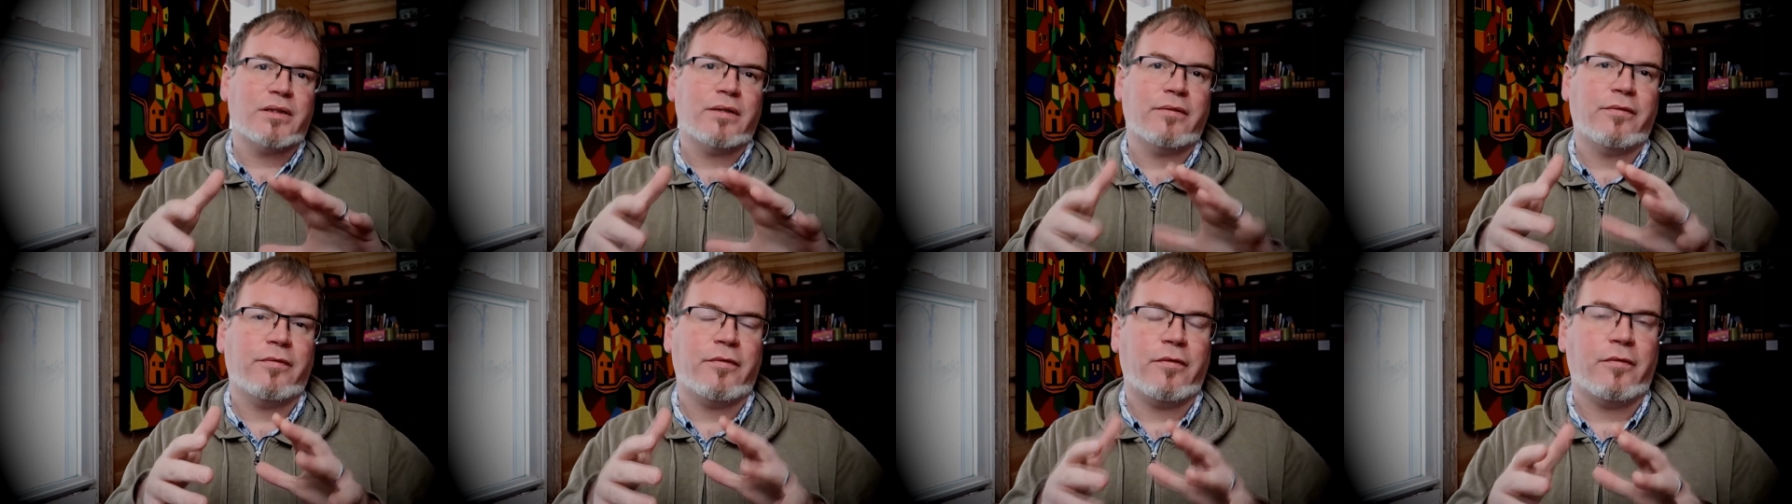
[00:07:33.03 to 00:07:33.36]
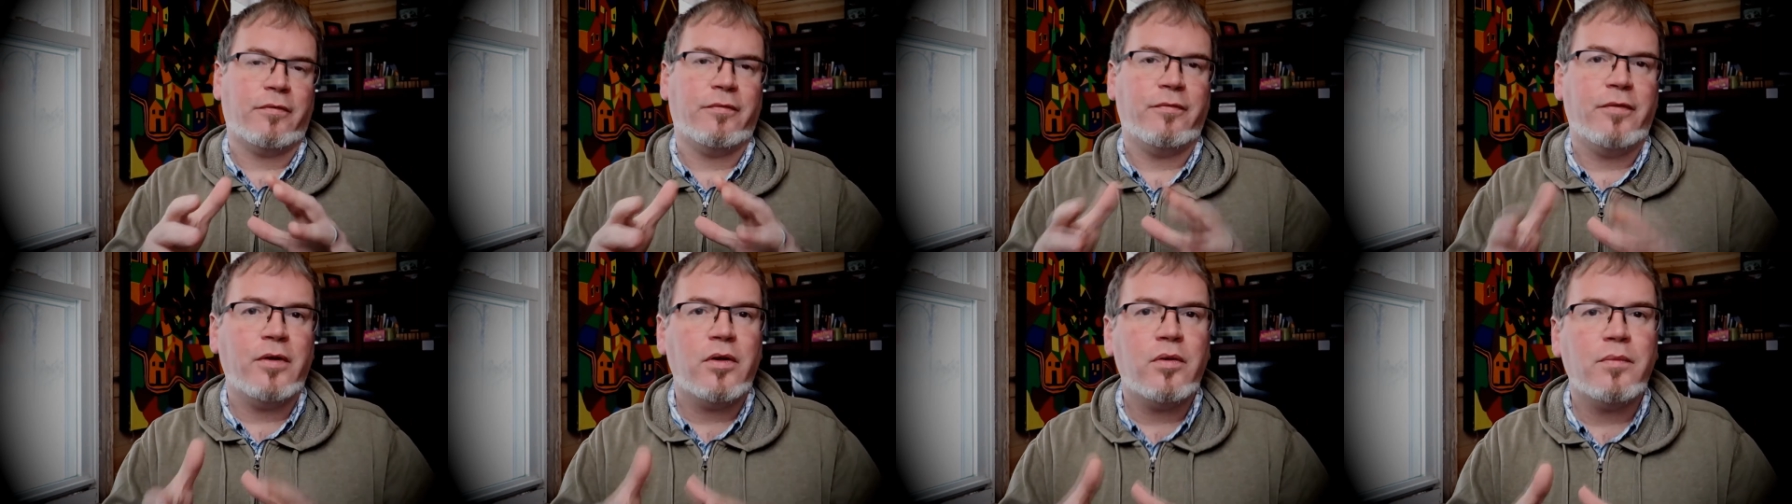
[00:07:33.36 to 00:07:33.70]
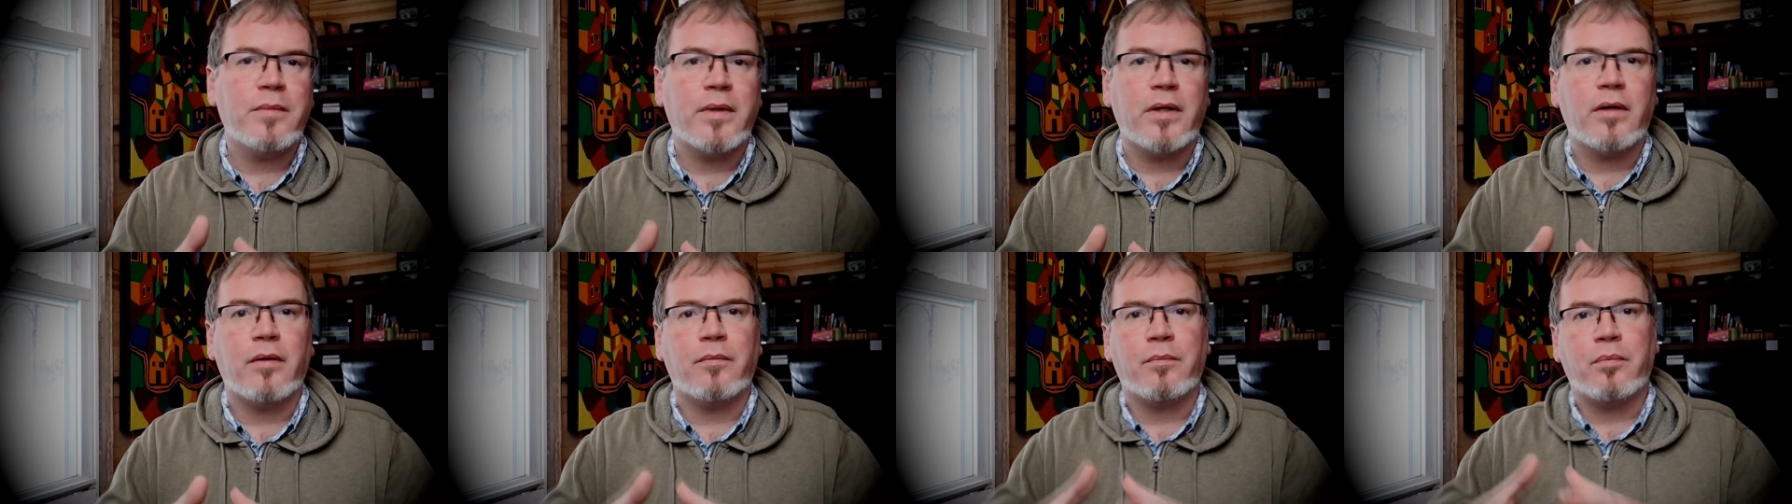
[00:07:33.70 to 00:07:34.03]
the
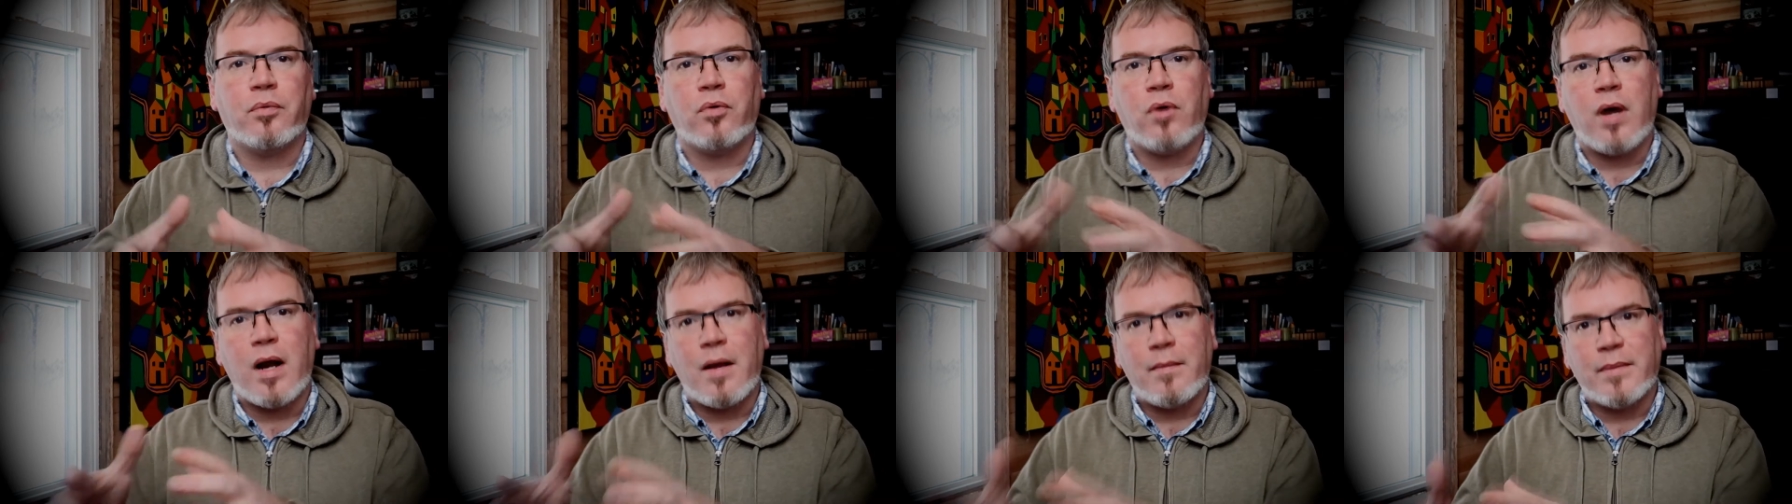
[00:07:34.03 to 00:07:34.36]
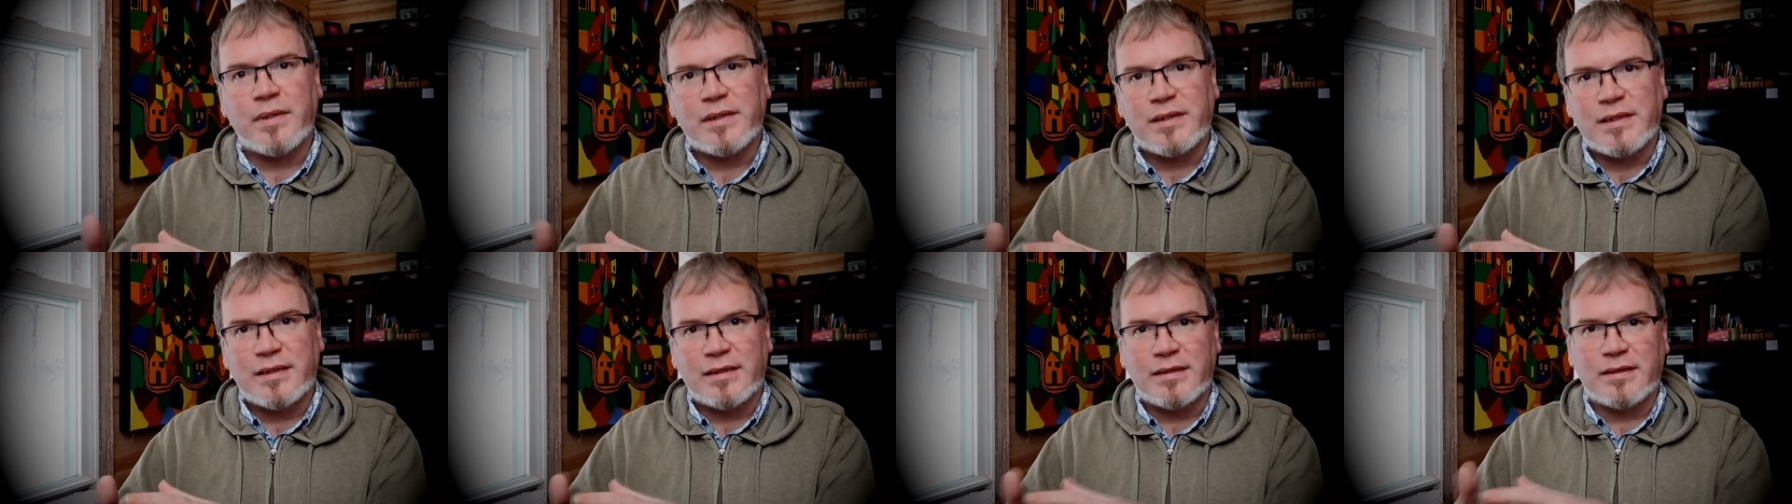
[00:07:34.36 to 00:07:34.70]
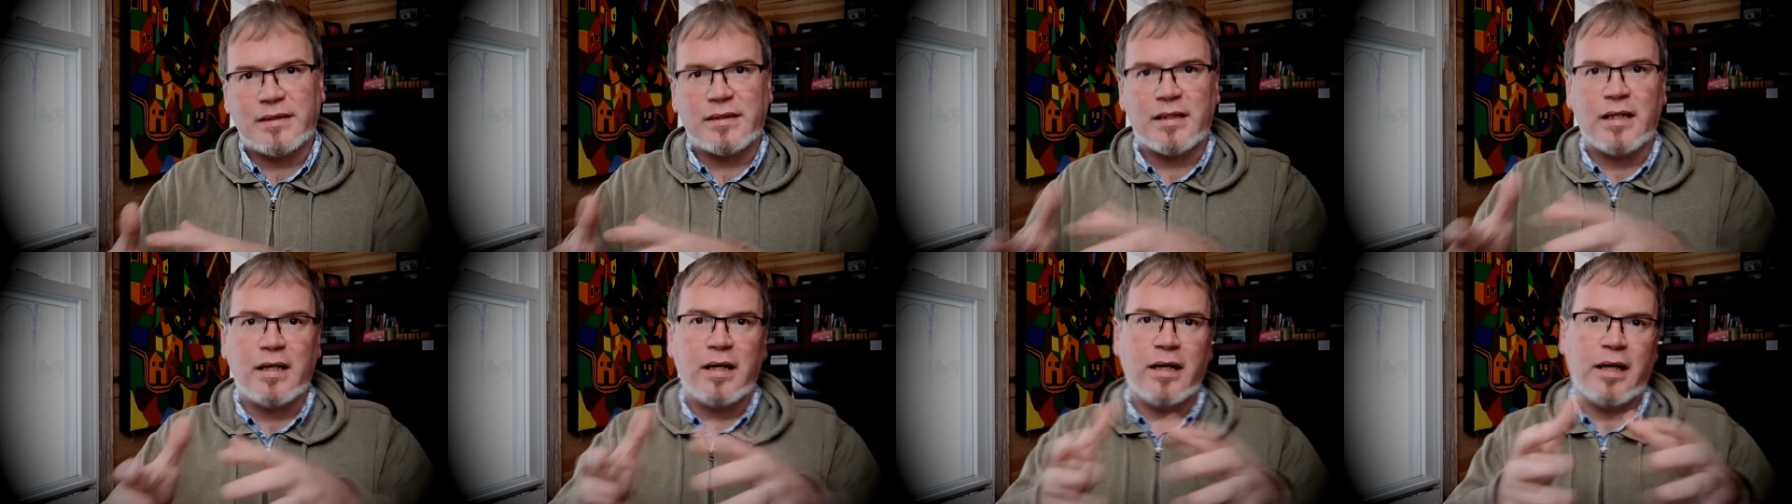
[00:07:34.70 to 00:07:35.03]
fulfillment of
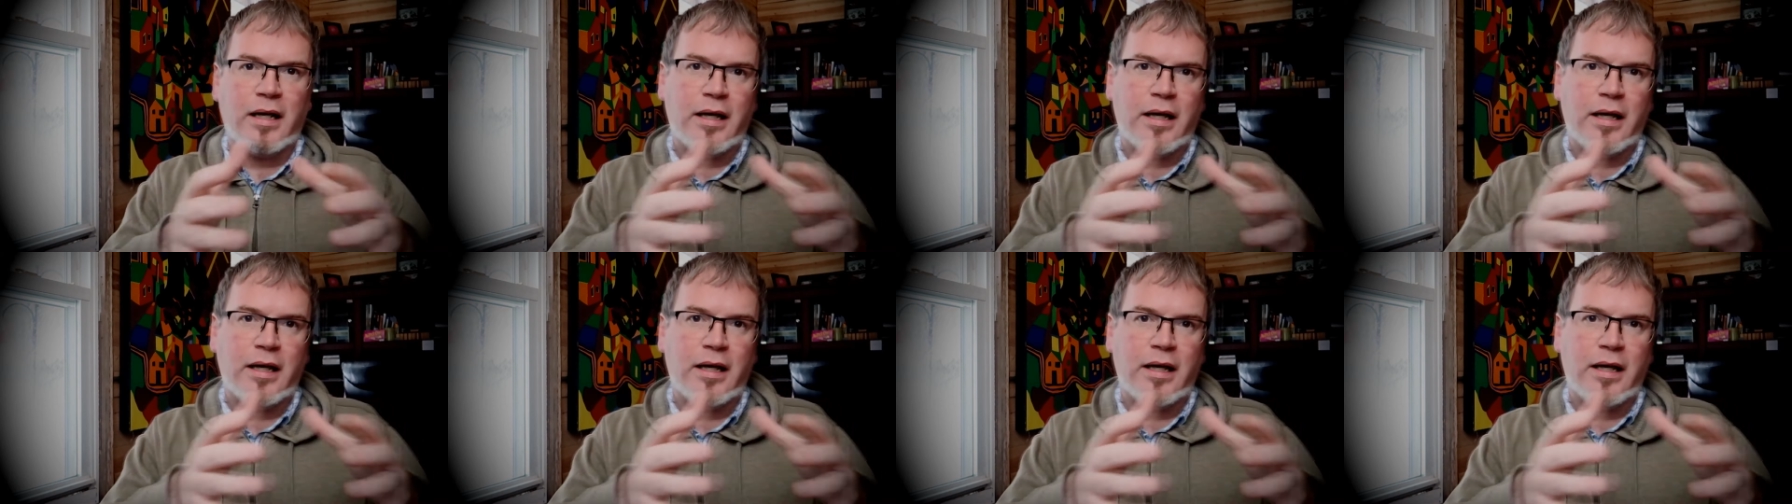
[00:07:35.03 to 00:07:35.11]
promises